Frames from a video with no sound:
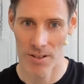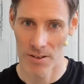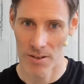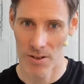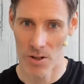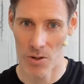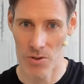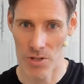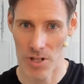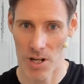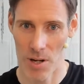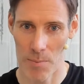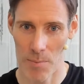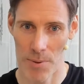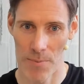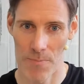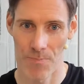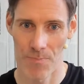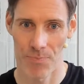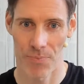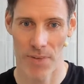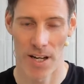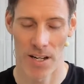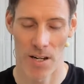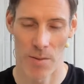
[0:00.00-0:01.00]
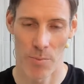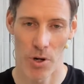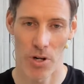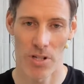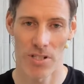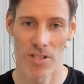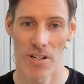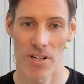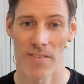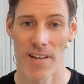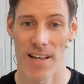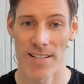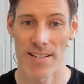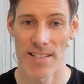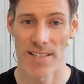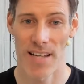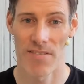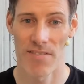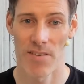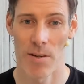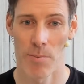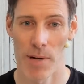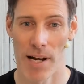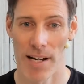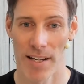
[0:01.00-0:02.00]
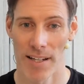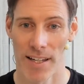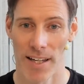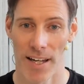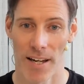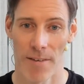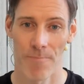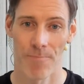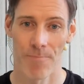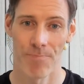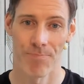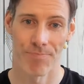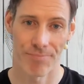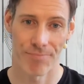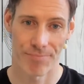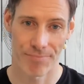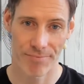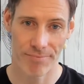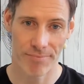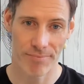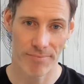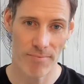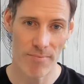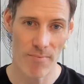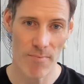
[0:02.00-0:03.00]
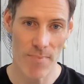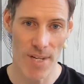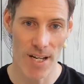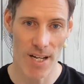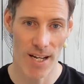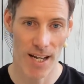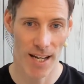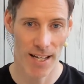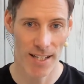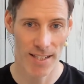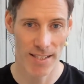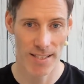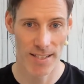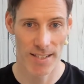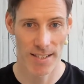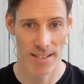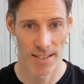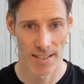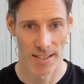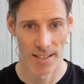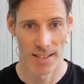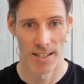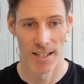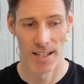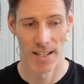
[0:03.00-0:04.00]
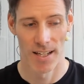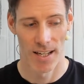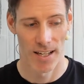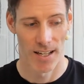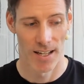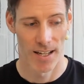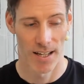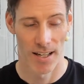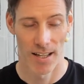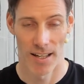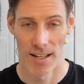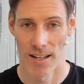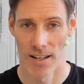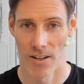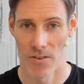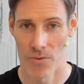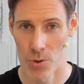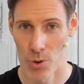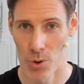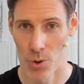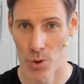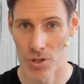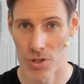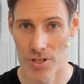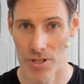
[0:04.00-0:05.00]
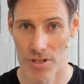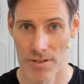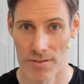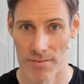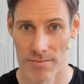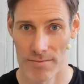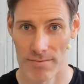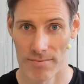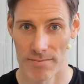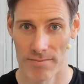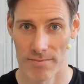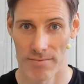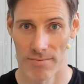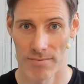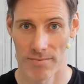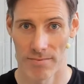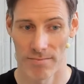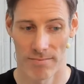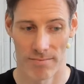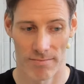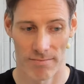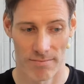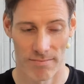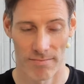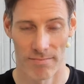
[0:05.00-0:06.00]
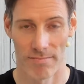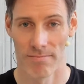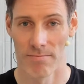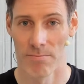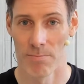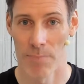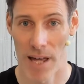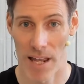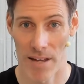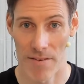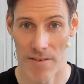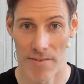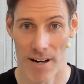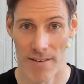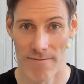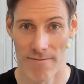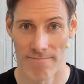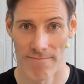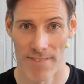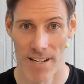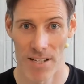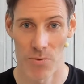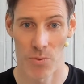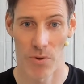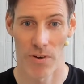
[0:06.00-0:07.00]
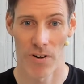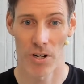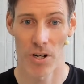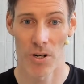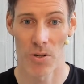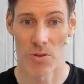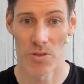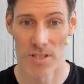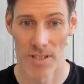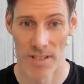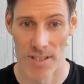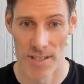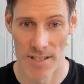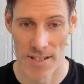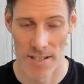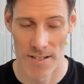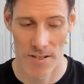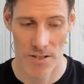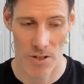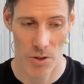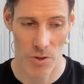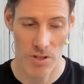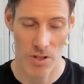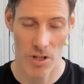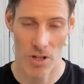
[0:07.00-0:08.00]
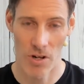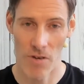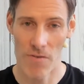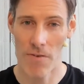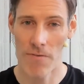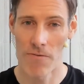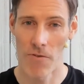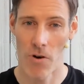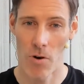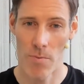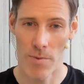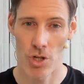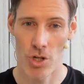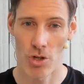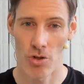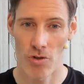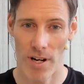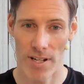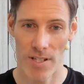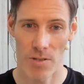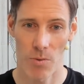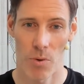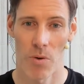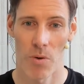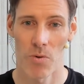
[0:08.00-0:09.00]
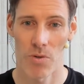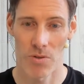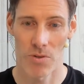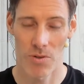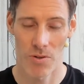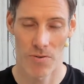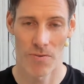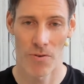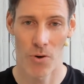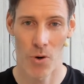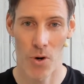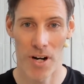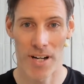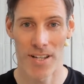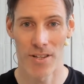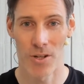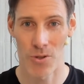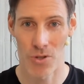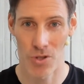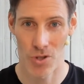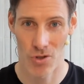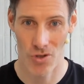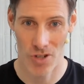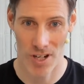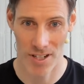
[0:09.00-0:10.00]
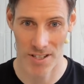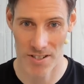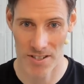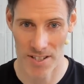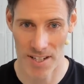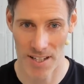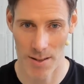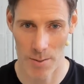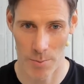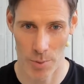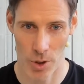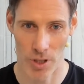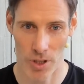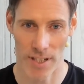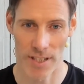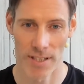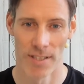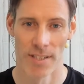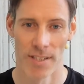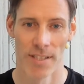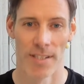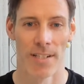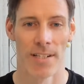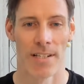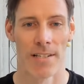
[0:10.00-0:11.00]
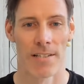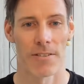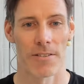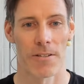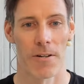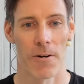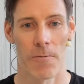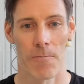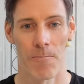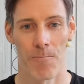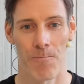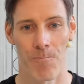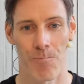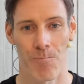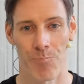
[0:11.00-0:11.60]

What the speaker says: goes up, and your body's looking at that safety blanket. And of course, belly fat, that's where it goes. So it's another form of stress, and we want to avoid those stresses in the body. So